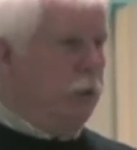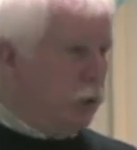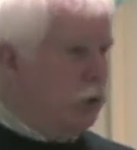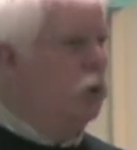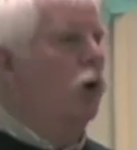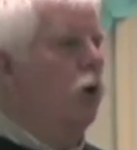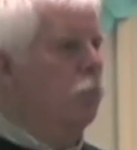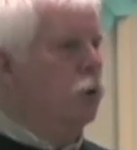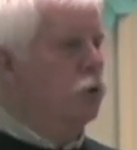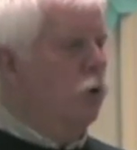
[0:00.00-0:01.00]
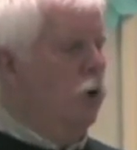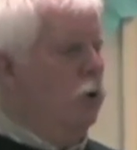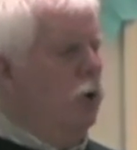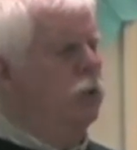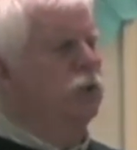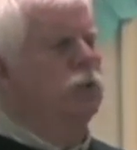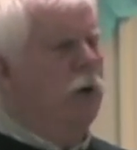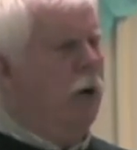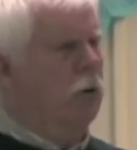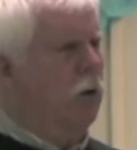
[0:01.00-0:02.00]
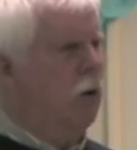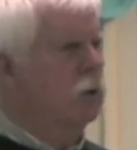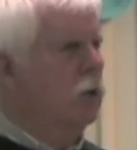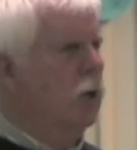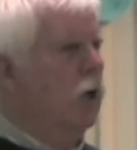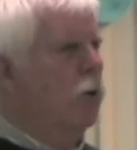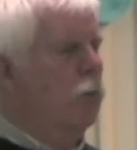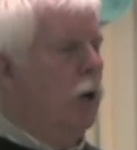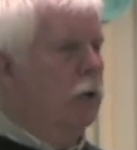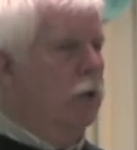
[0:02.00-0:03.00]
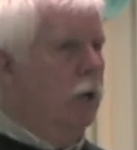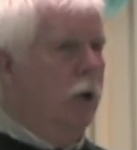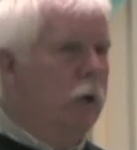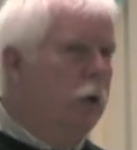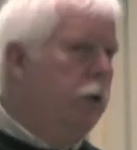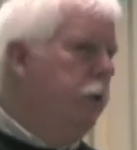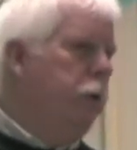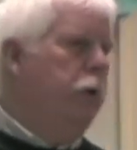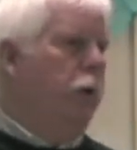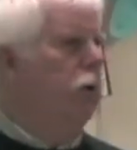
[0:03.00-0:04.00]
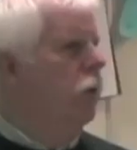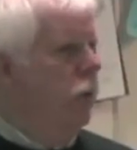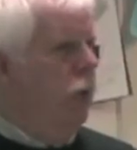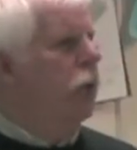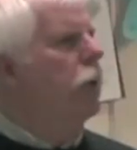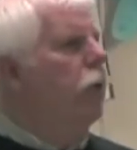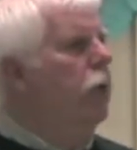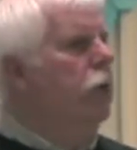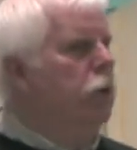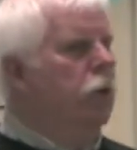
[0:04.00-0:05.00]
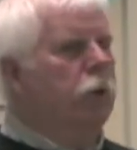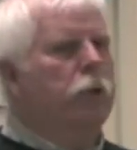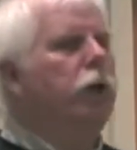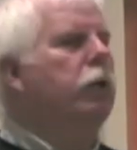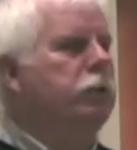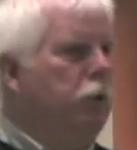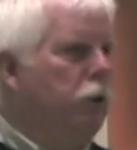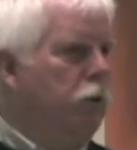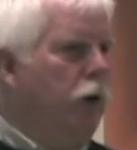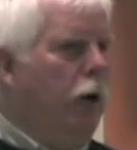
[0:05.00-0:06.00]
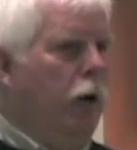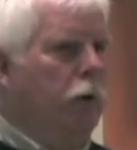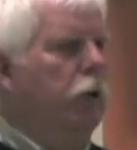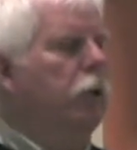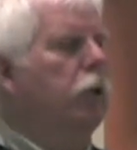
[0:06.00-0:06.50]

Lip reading: They're stirring up the soil, not just groundhogs, but you know, anything that digs in the ground,